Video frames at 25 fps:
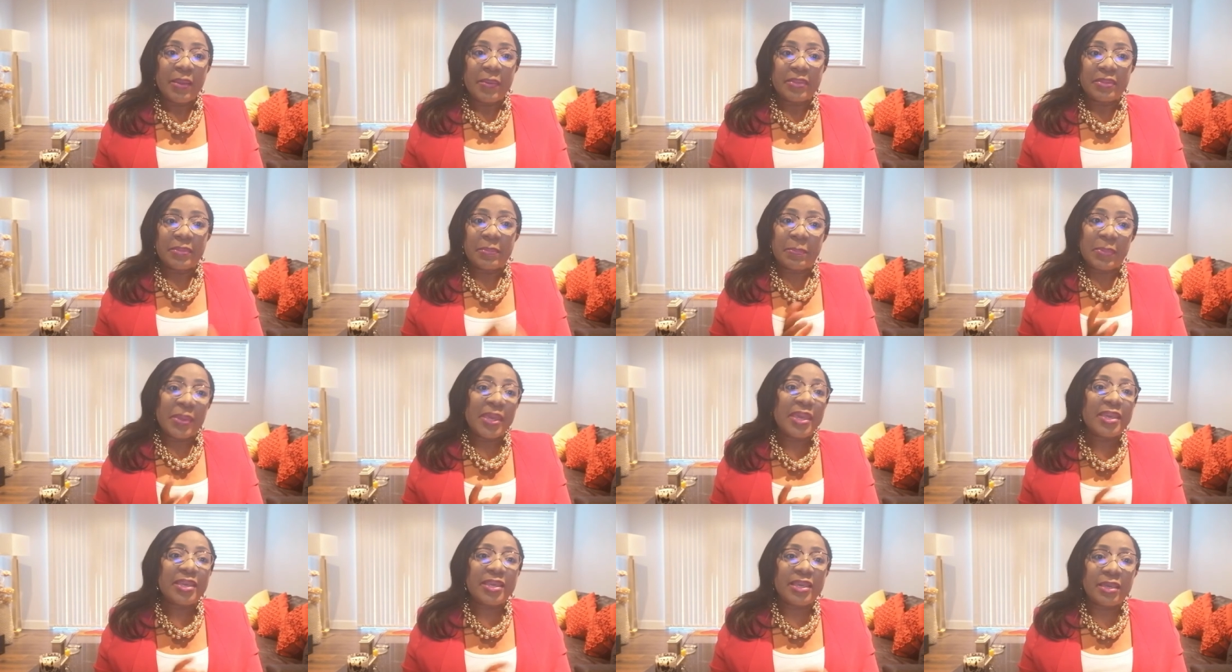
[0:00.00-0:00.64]
The
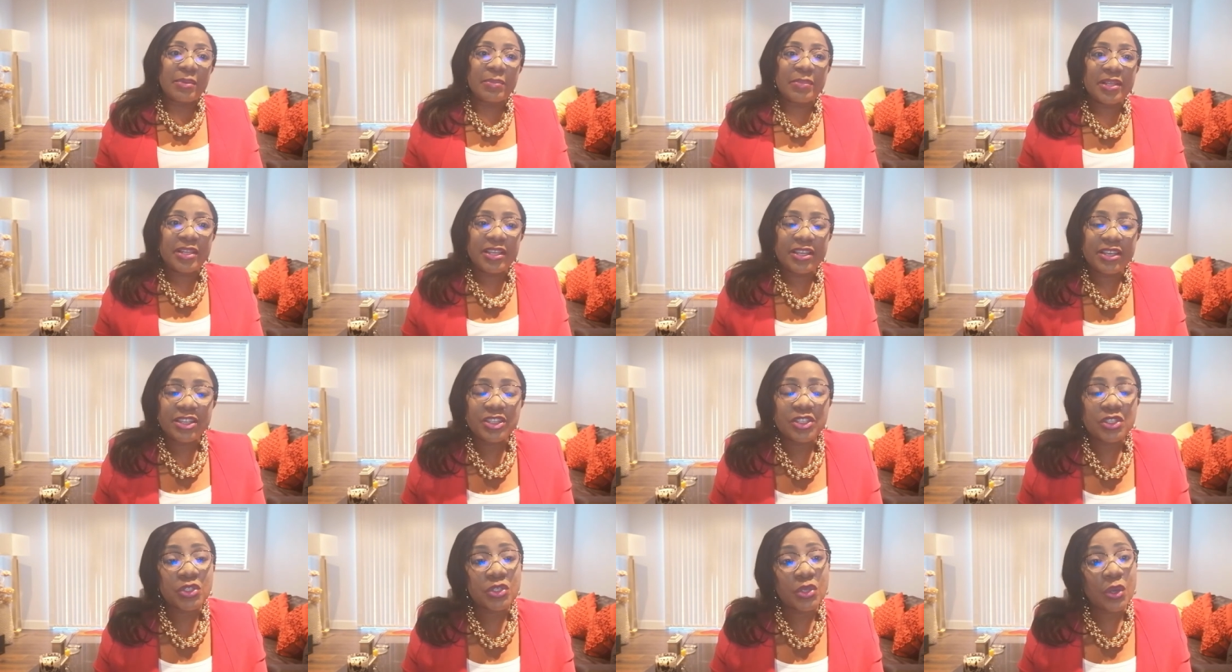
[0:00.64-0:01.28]
pink
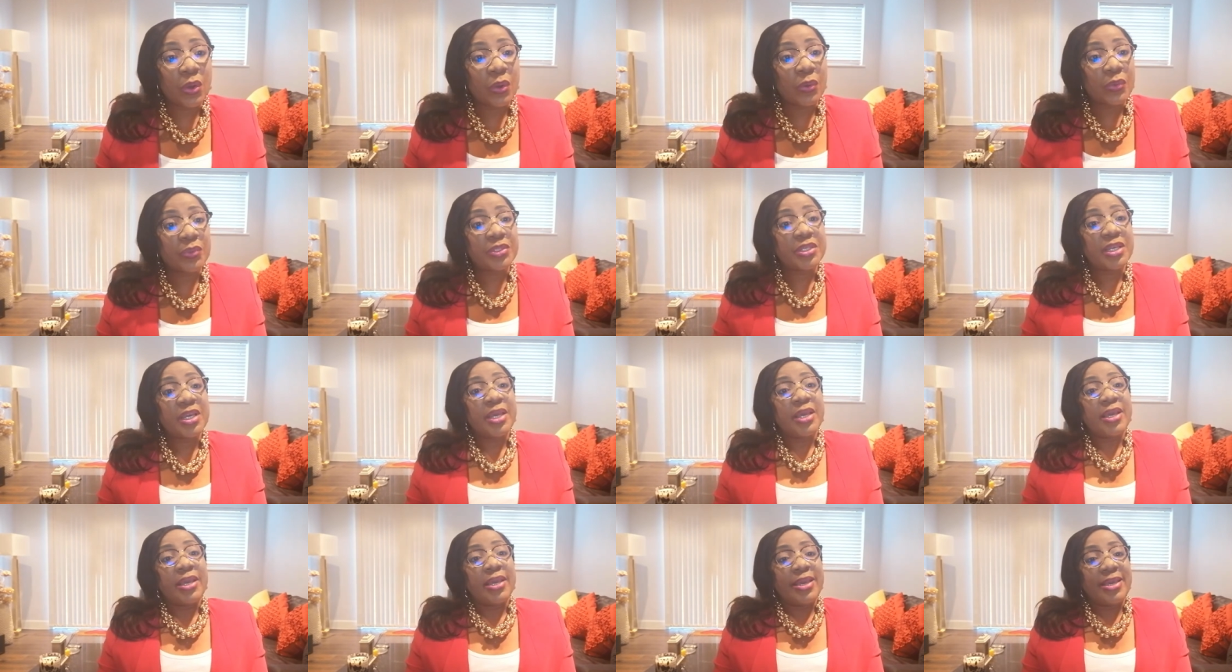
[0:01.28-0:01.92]
Himalayan salt
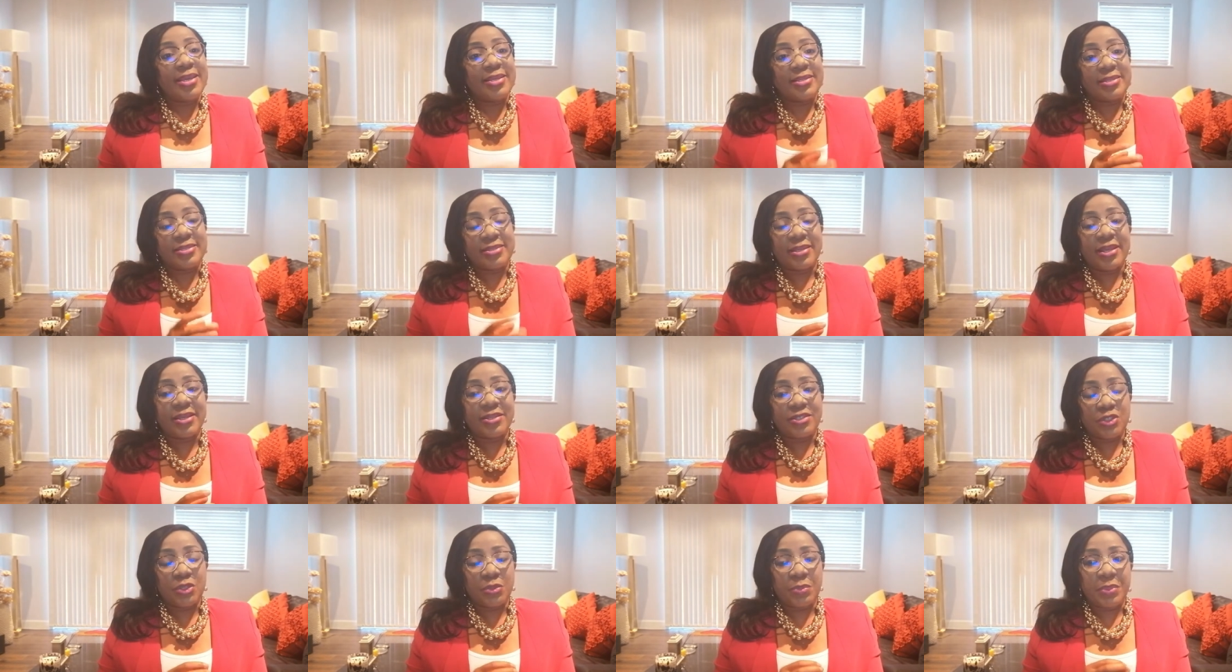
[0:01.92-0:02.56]
is
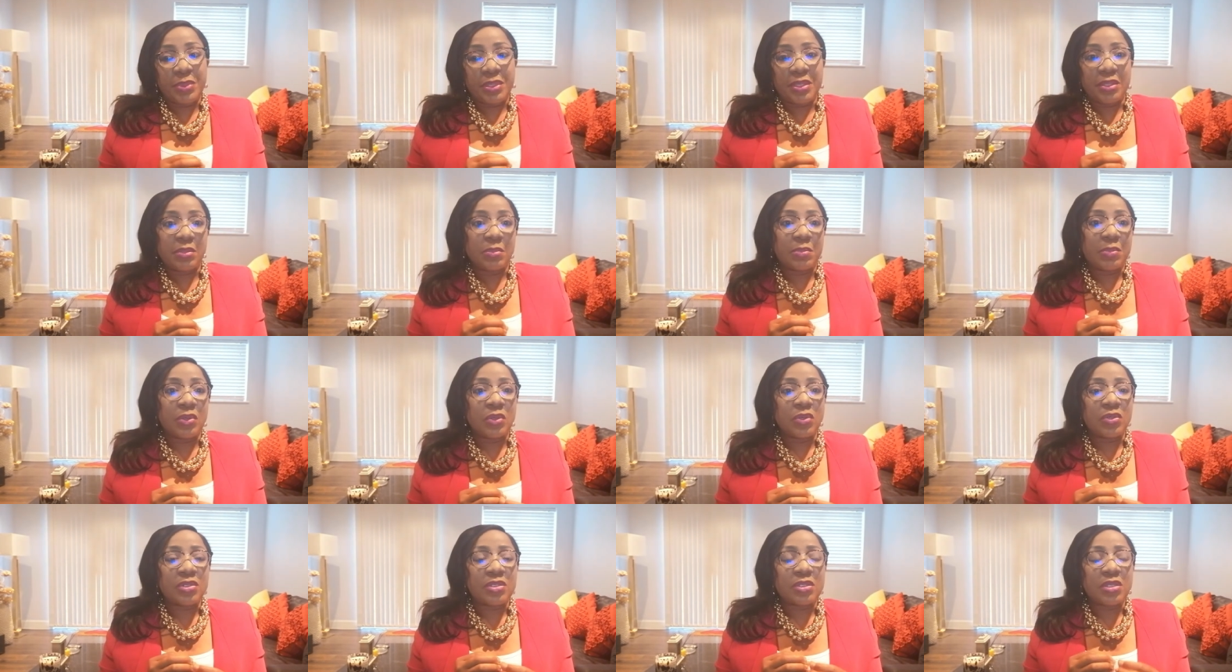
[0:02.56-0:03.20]
said to be the
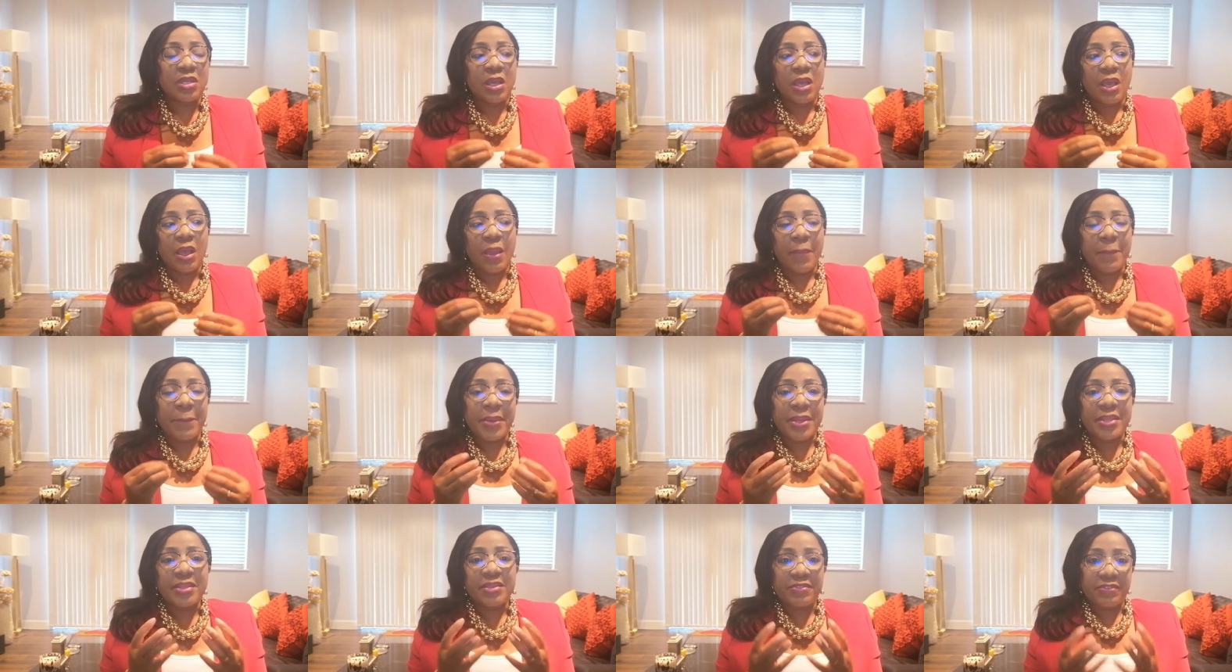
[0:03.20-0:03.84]
most
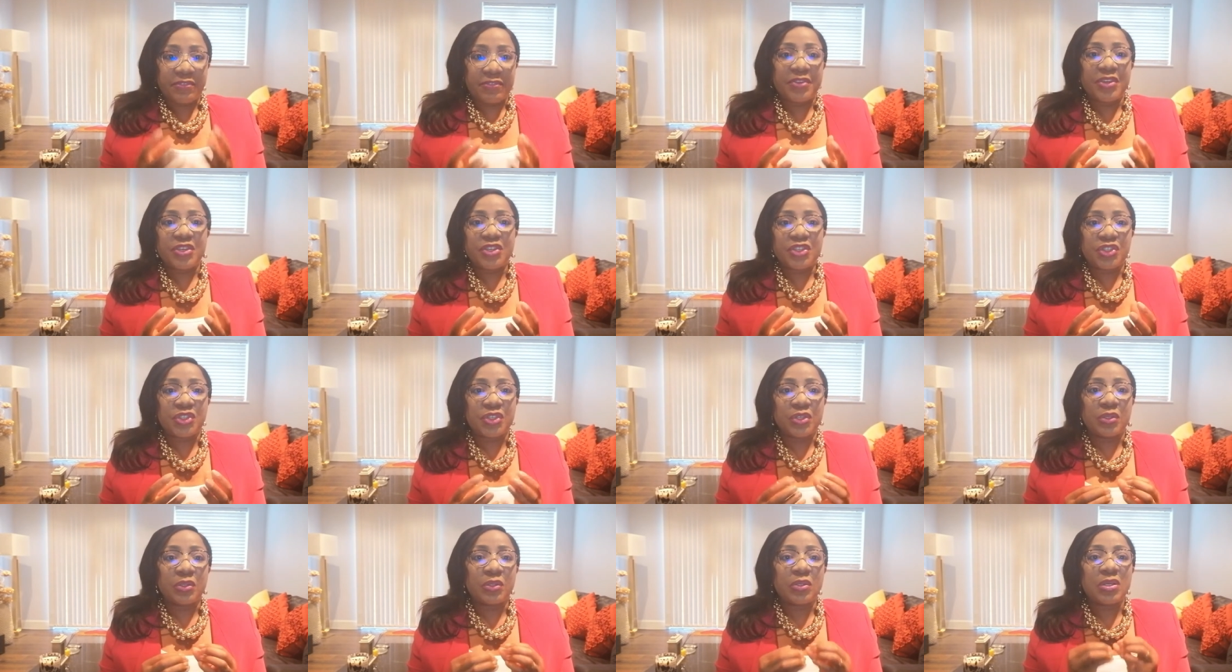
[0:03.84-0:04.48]

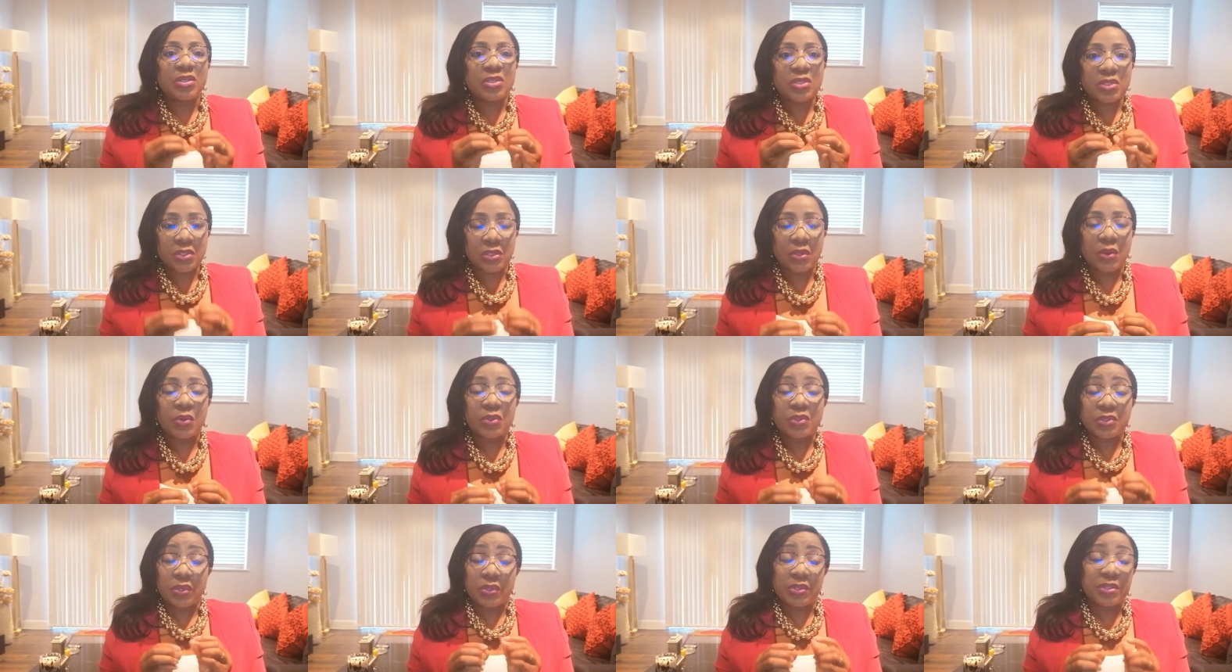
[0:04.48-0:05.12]
beneficial
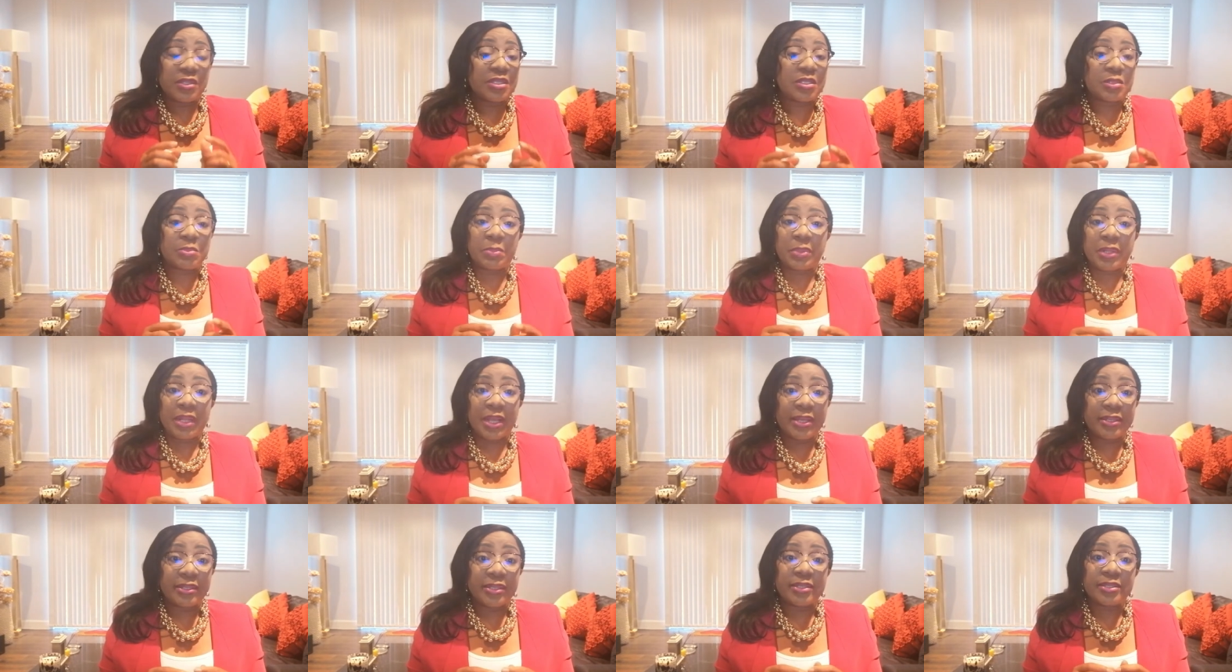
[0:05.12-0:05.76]
salt on this
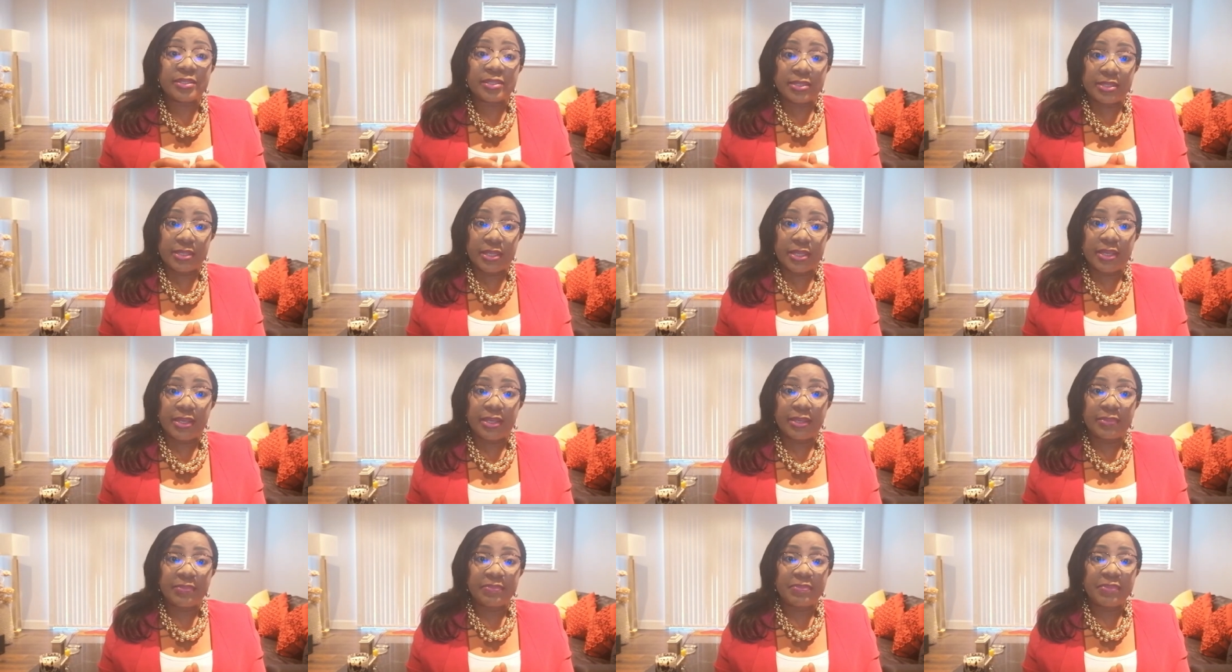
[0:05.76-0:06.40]
planet
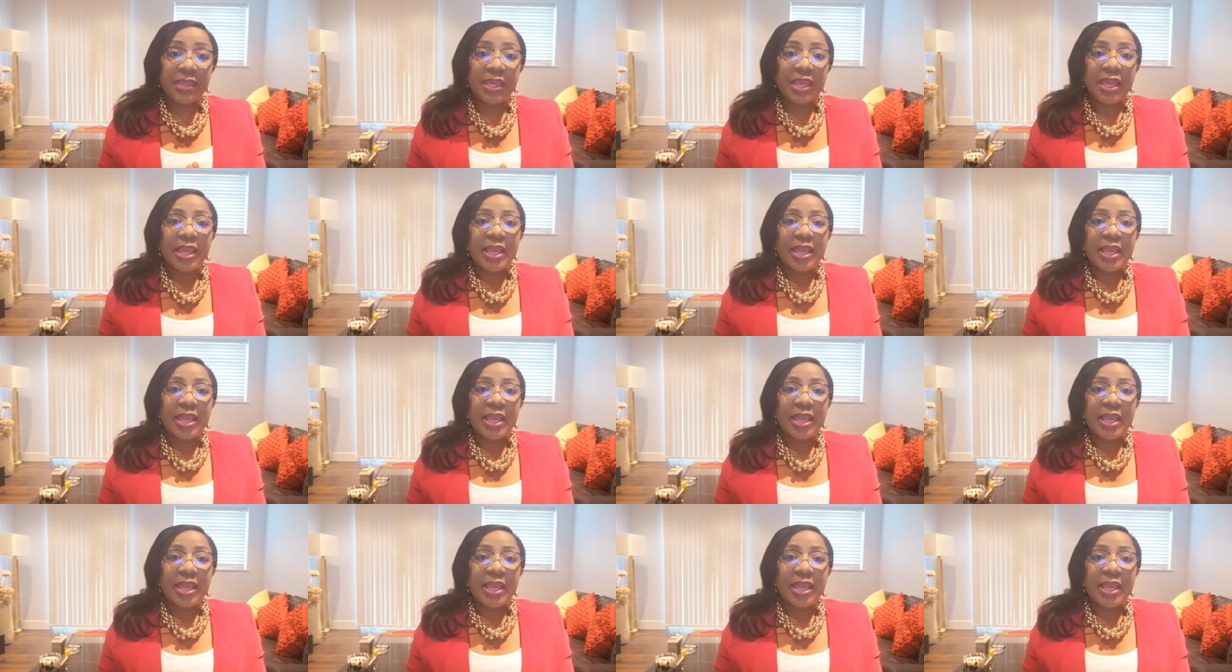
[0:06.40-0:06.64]
today.